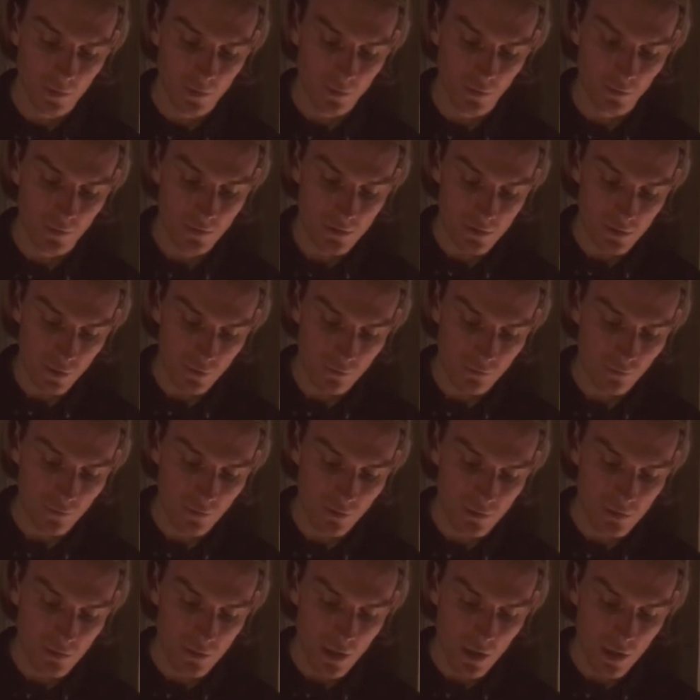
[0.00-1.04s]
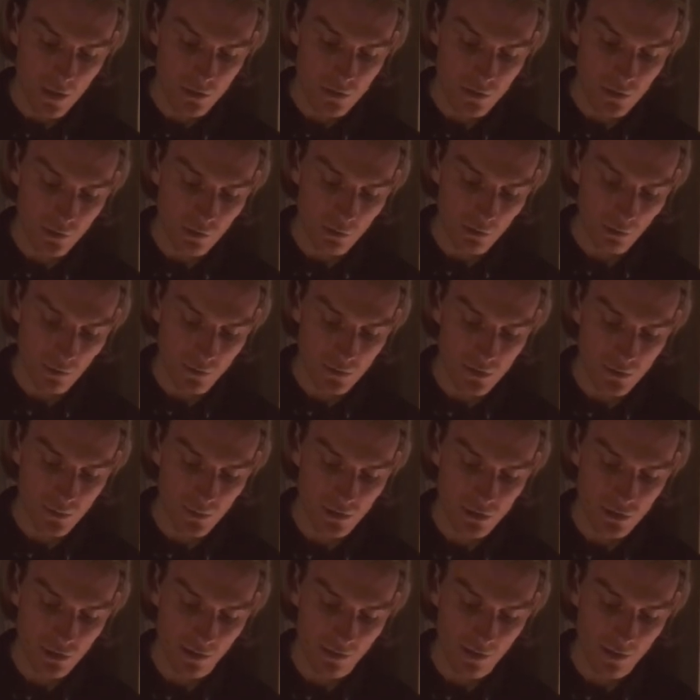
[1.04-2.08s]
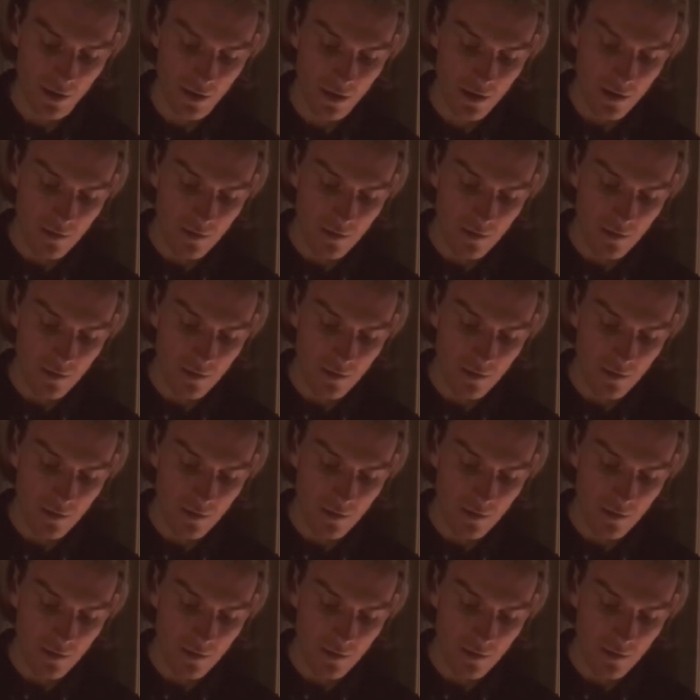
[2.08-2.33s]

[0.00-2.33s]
On the sofas, too close to each other,